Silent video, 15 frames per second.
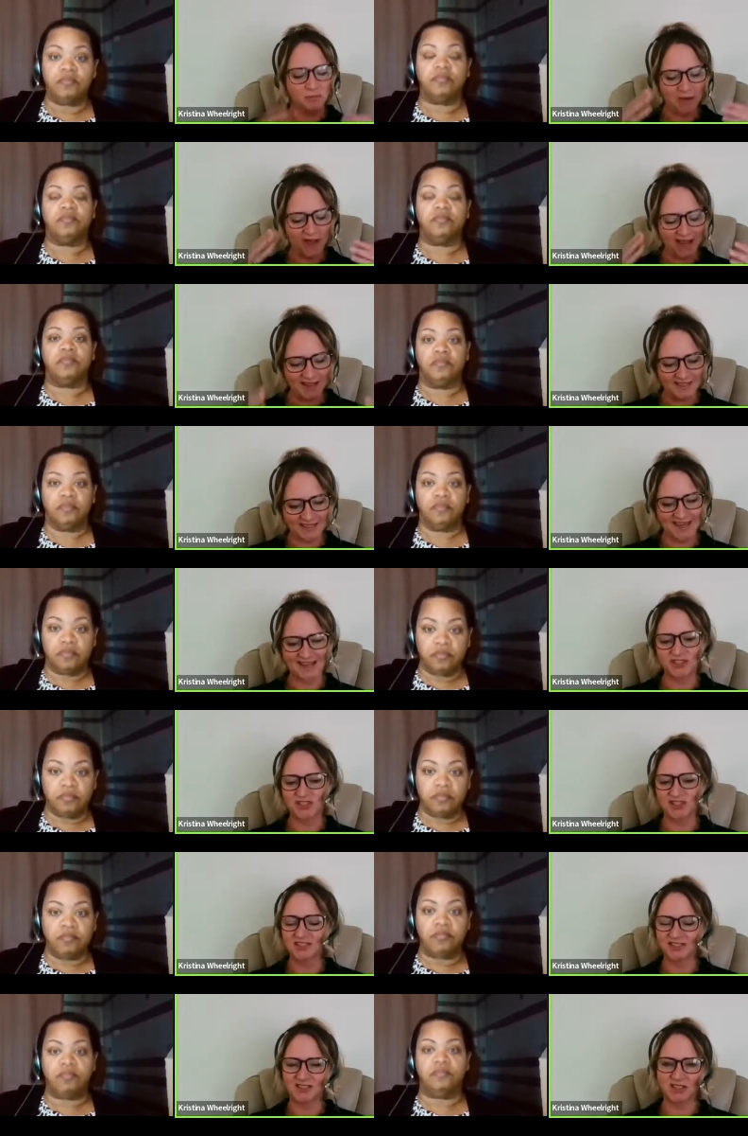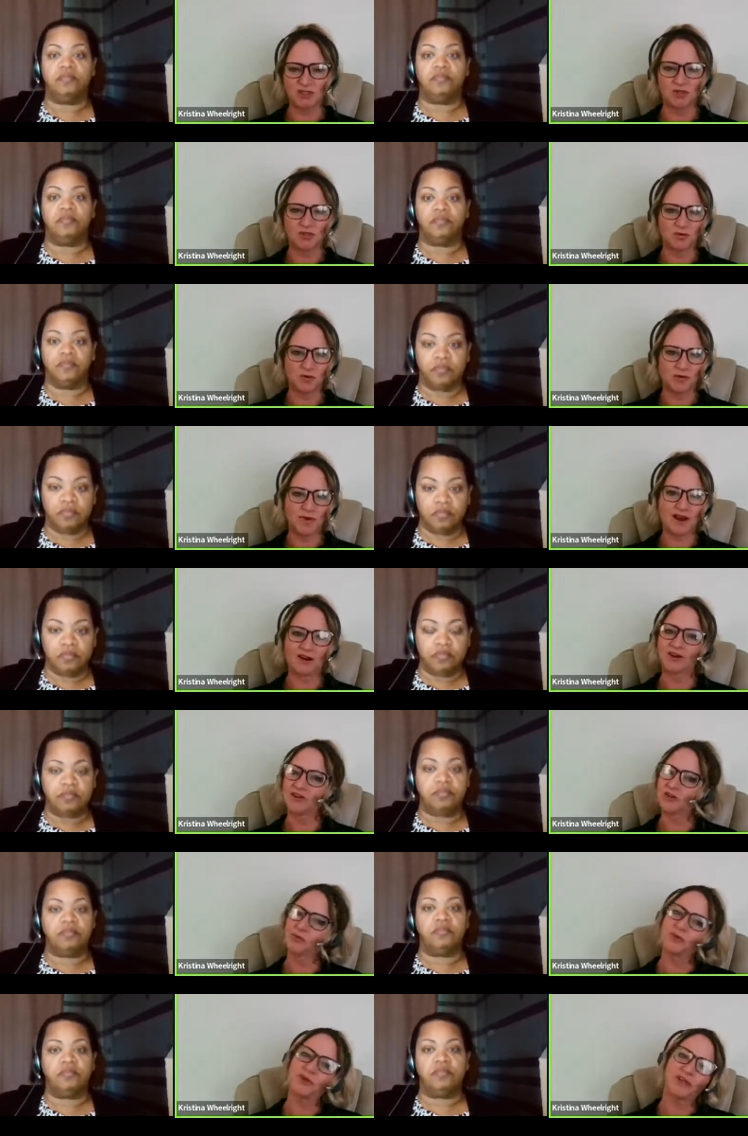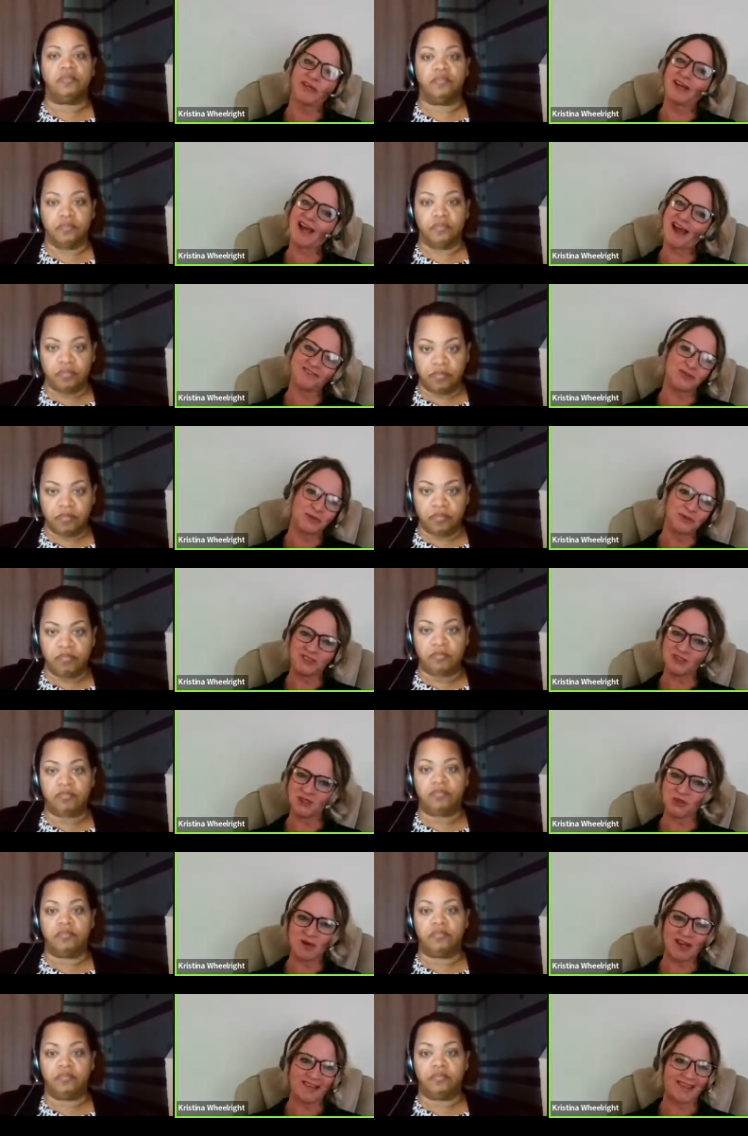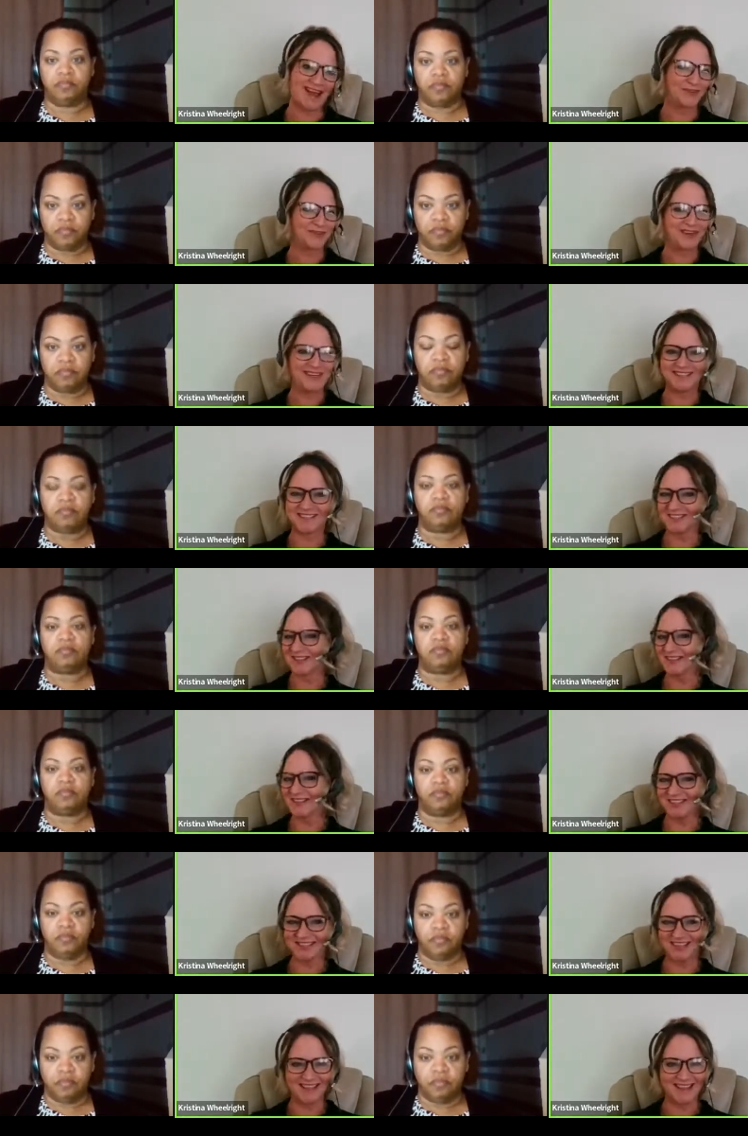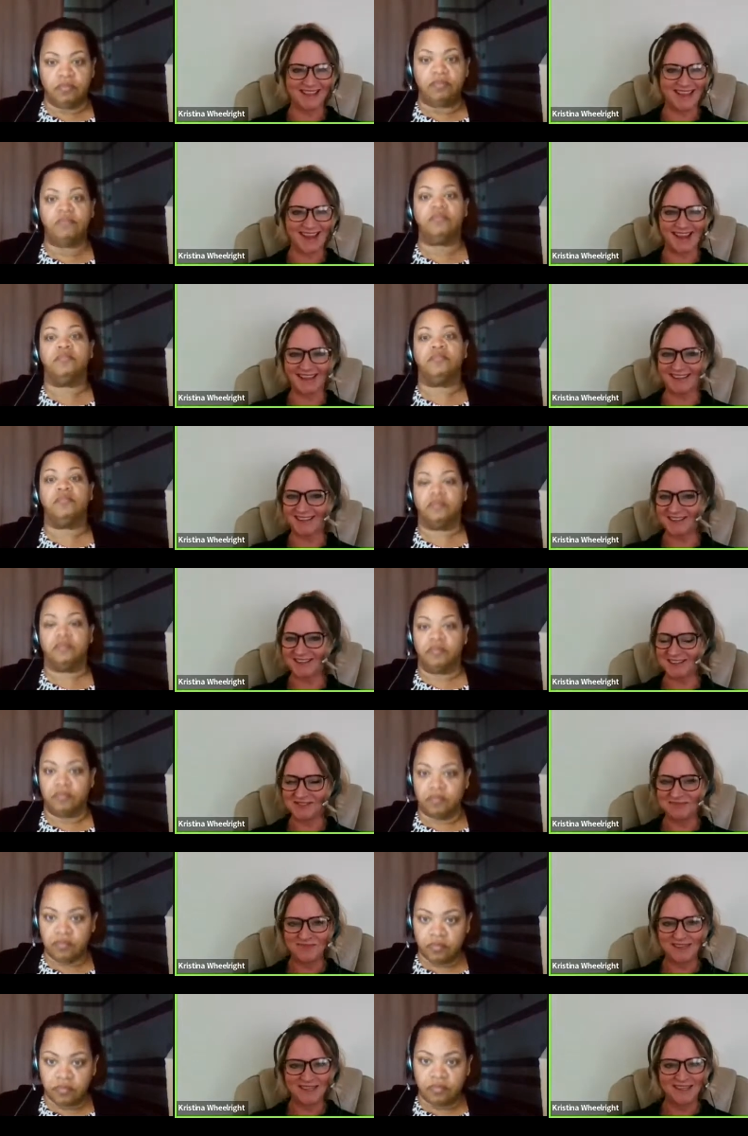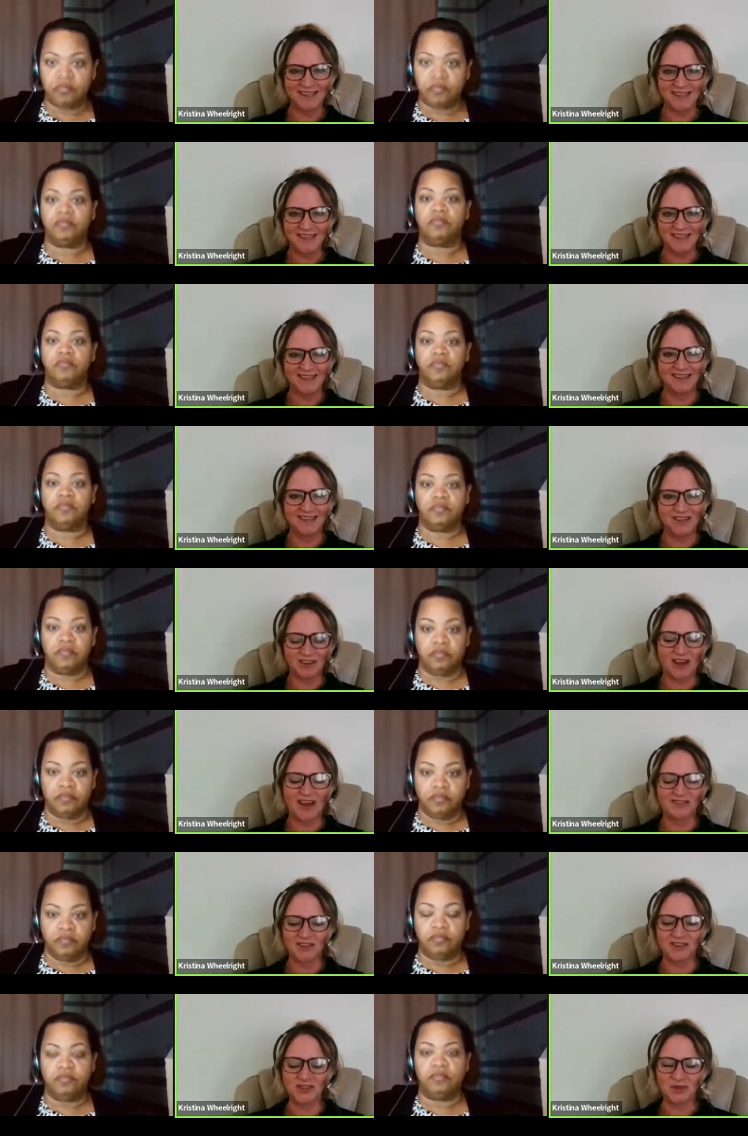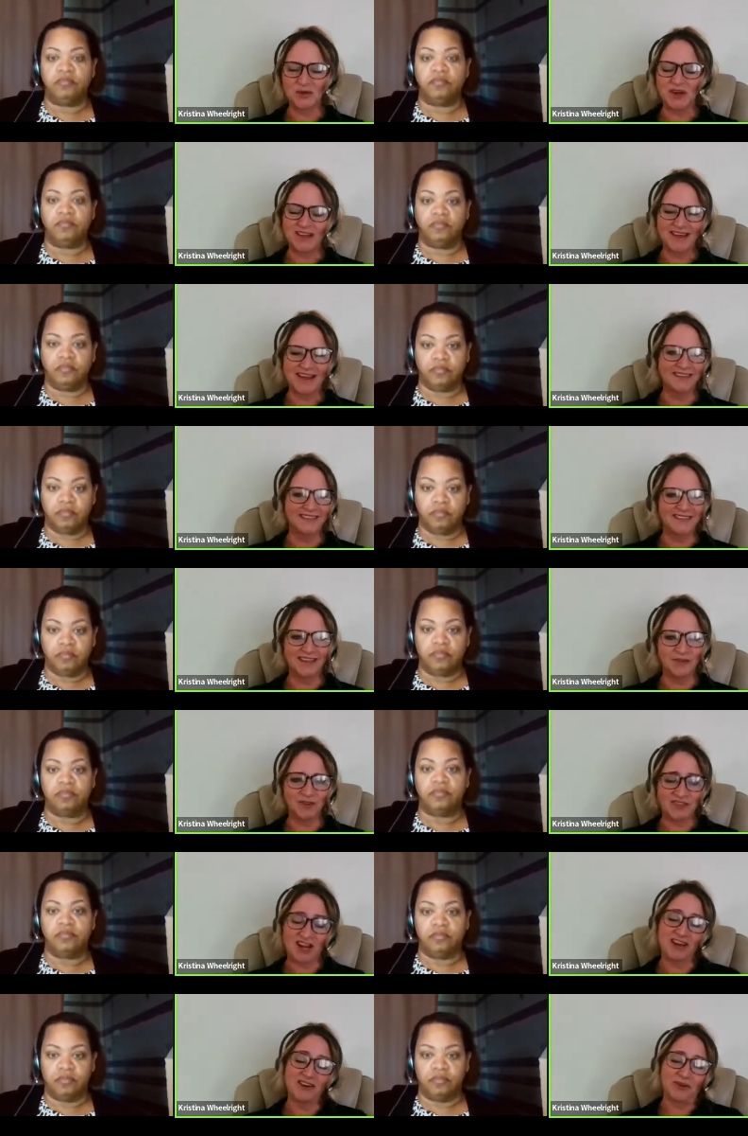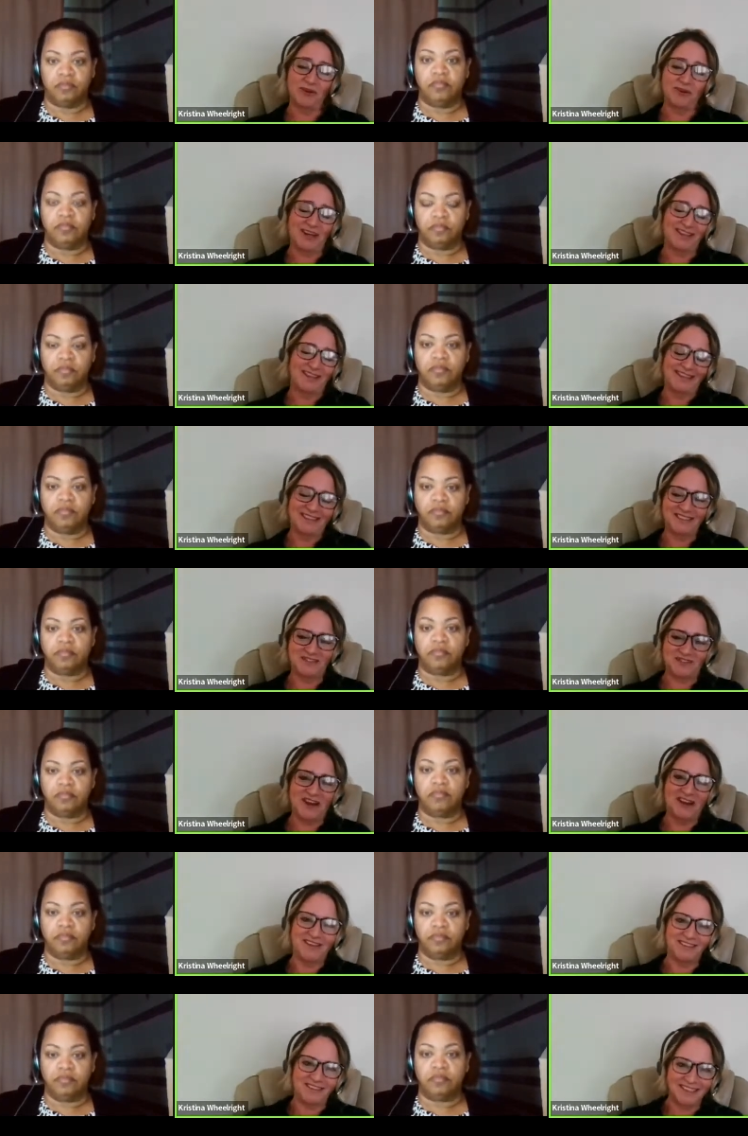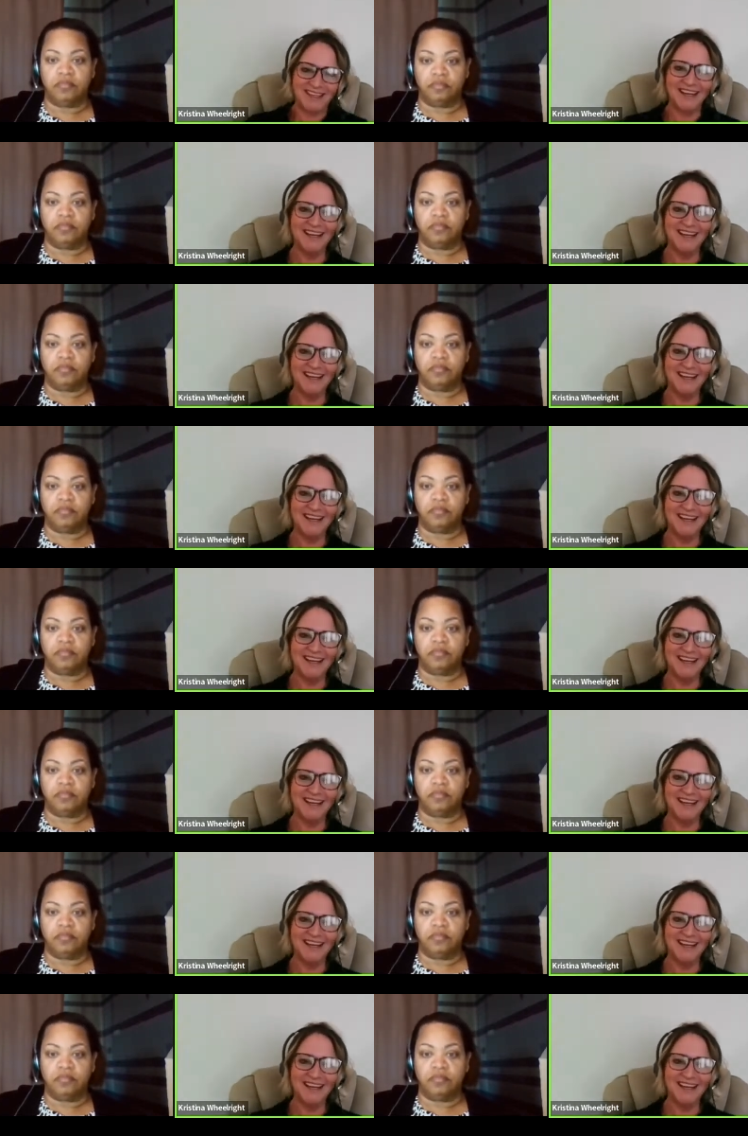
Speaker 1: to pay attention to a record, you really have to enjoy that research and that um, you have to enjoy that, which I do. I think it's fun.